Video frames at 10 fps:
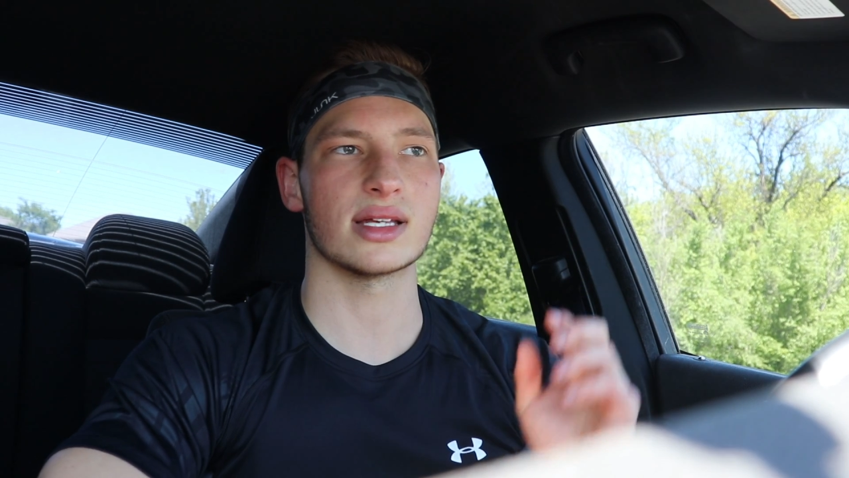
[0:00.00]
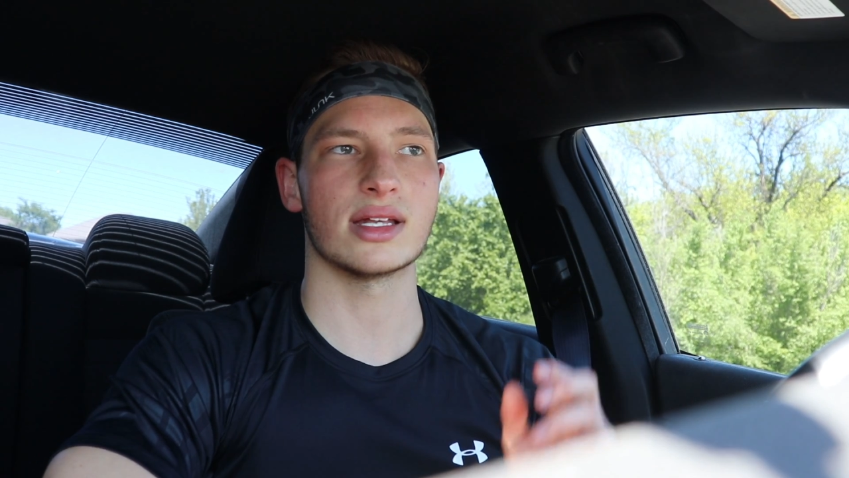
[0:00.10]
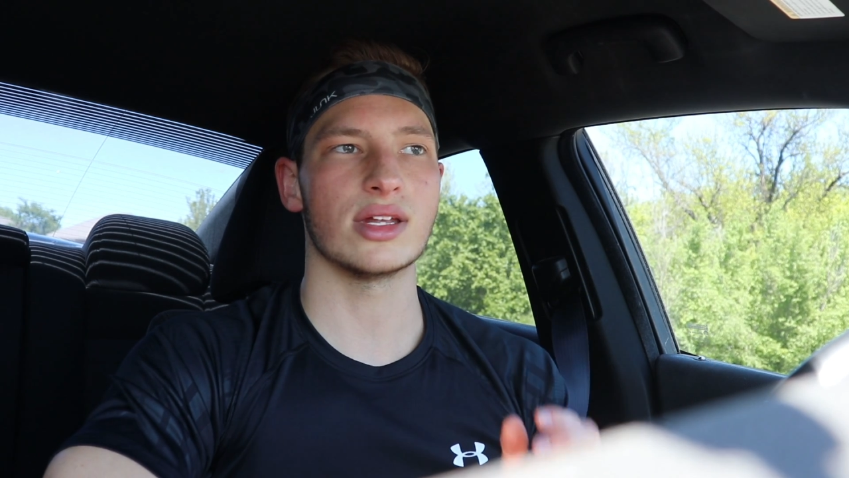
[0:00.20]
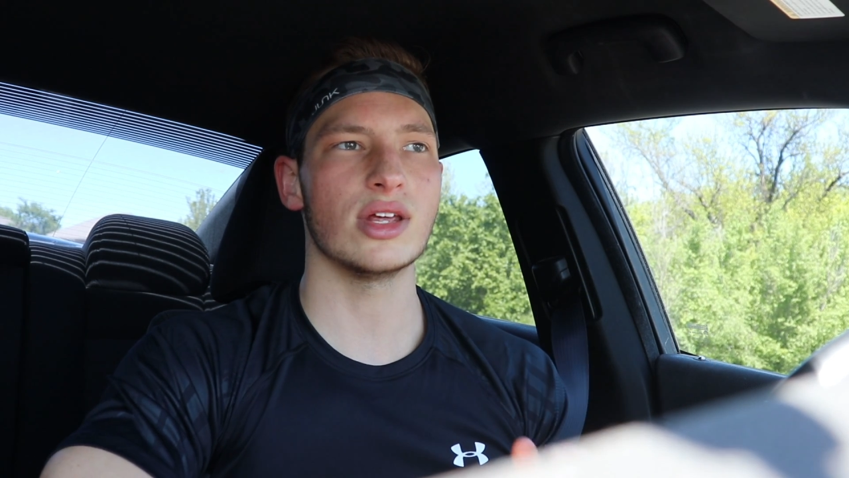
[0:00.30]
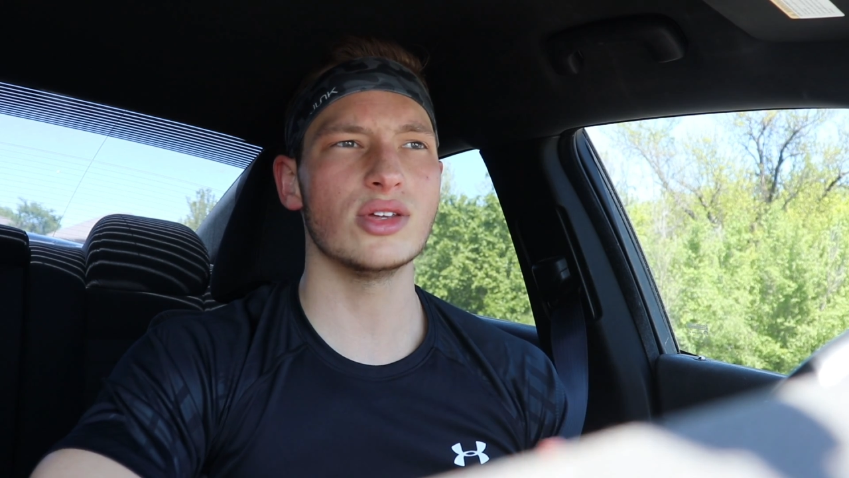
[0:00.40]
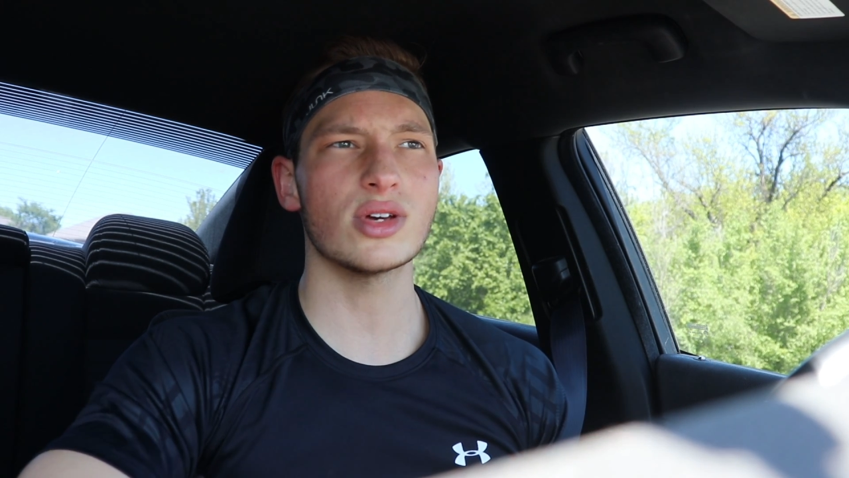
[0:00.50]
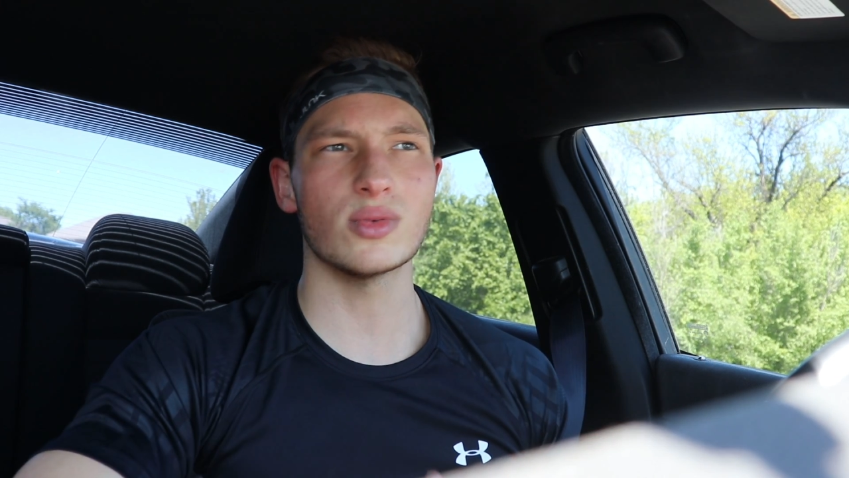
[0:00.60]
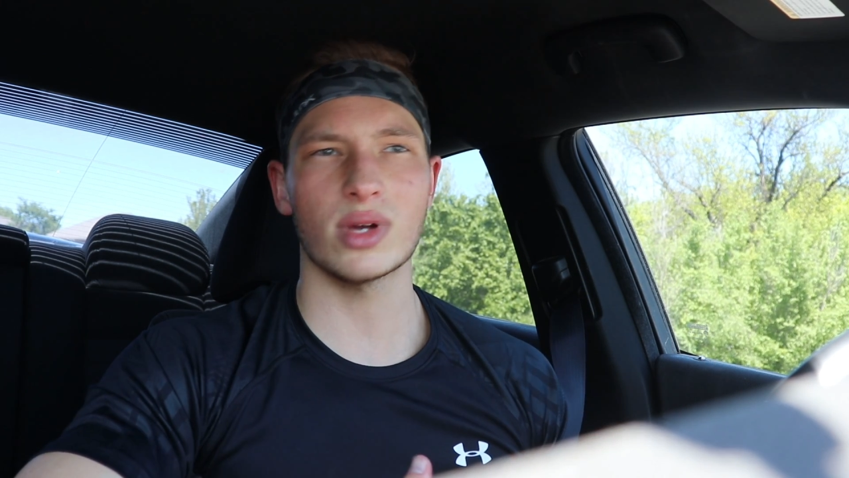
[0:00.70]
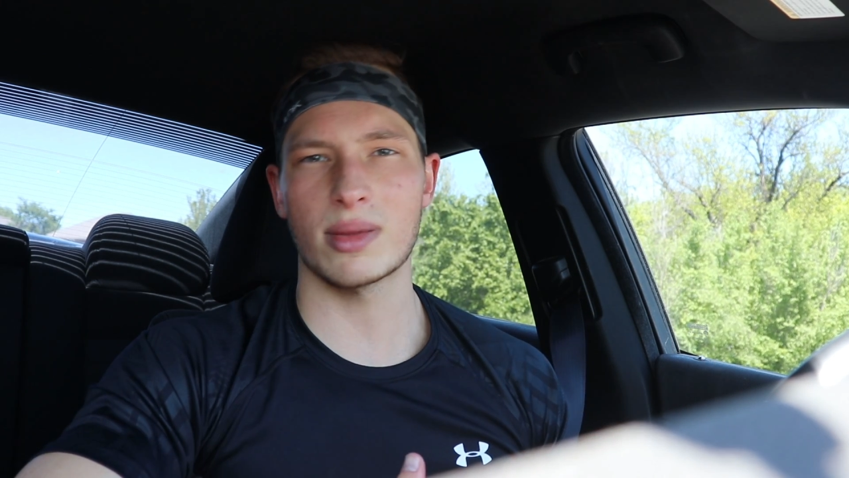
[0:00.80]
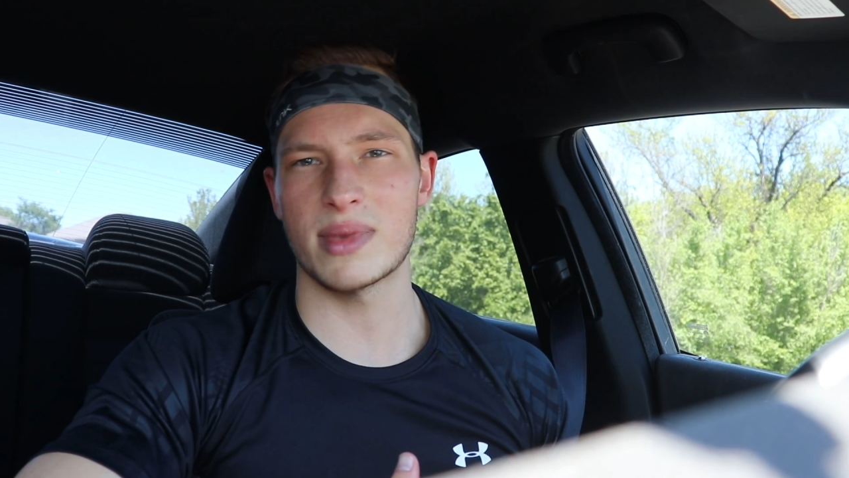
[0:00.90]
and you can
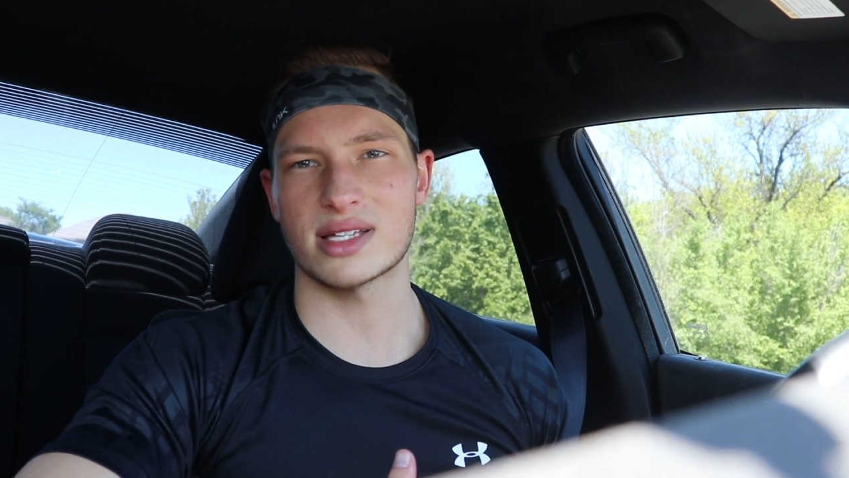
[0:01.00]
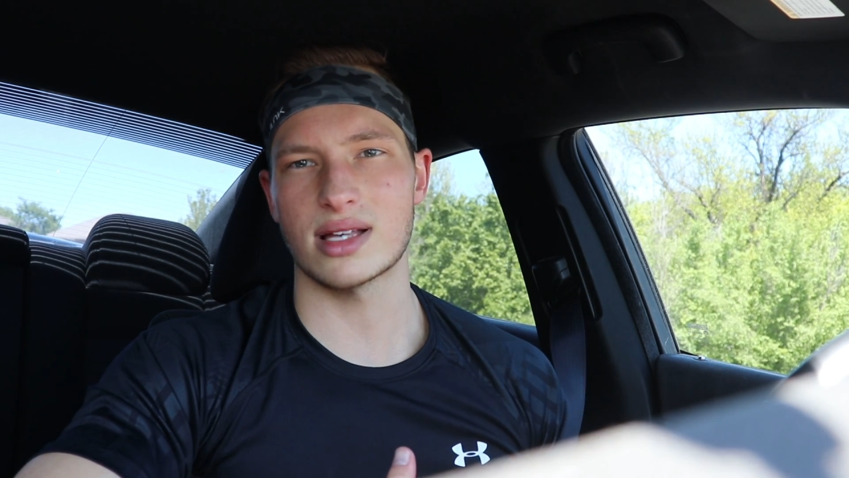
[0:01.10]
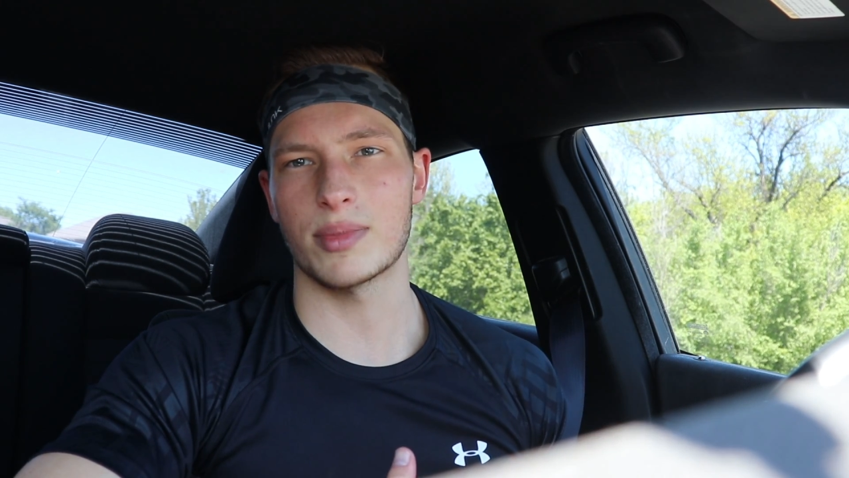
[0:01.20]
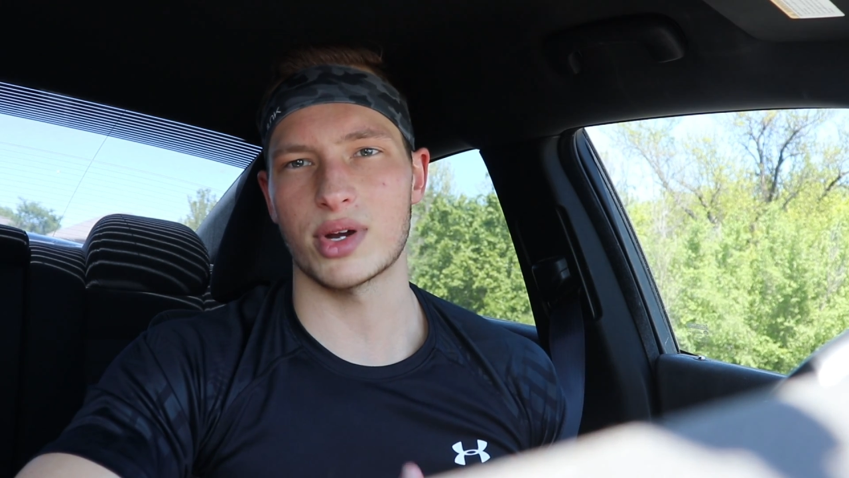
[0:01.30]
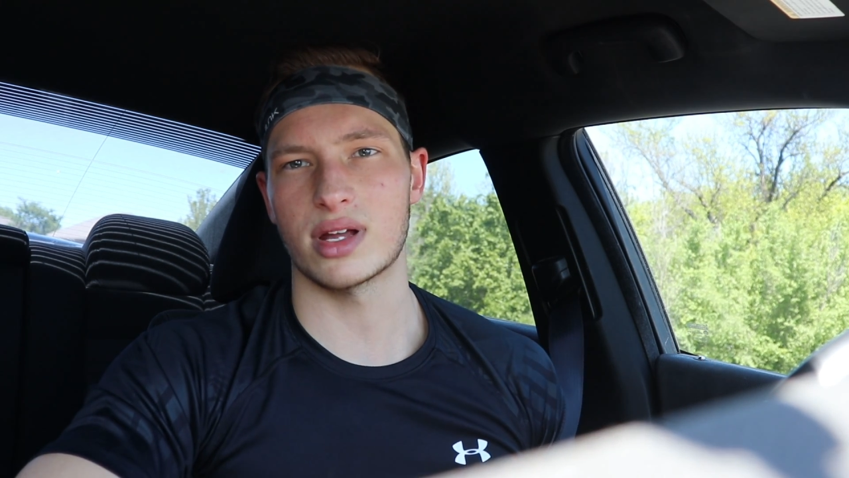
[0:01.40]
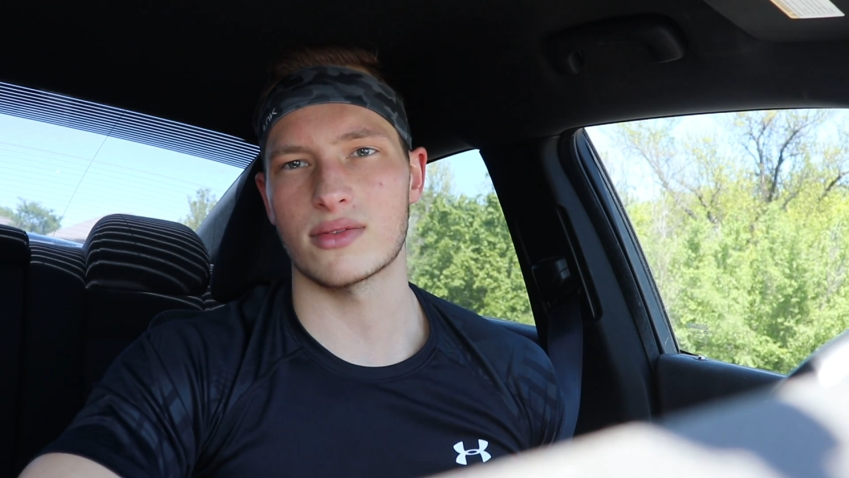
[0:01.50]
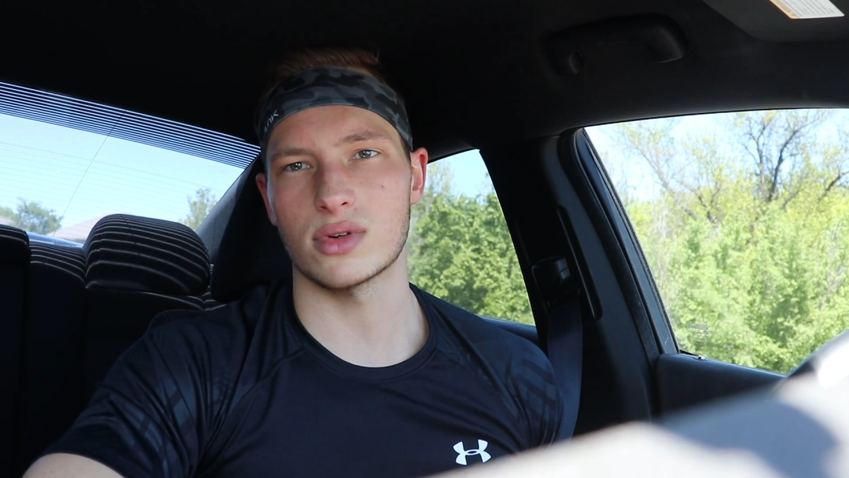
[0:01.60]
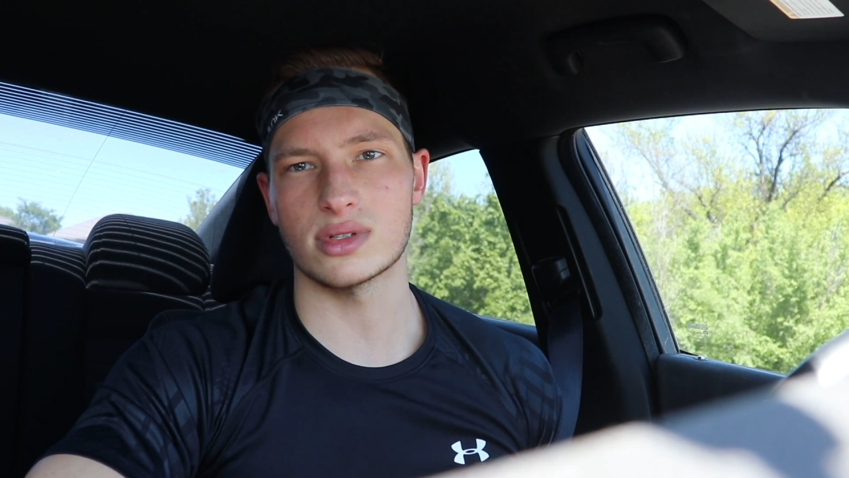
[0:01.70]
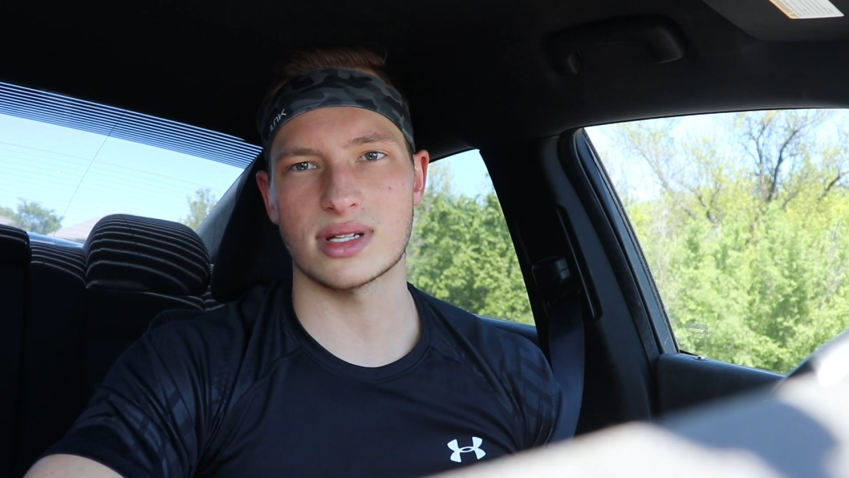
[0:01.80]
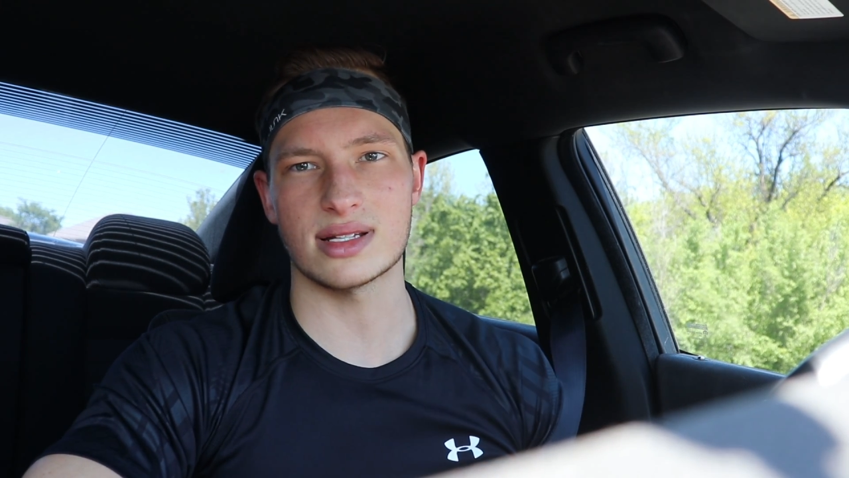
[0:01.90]
really mix up your intervals.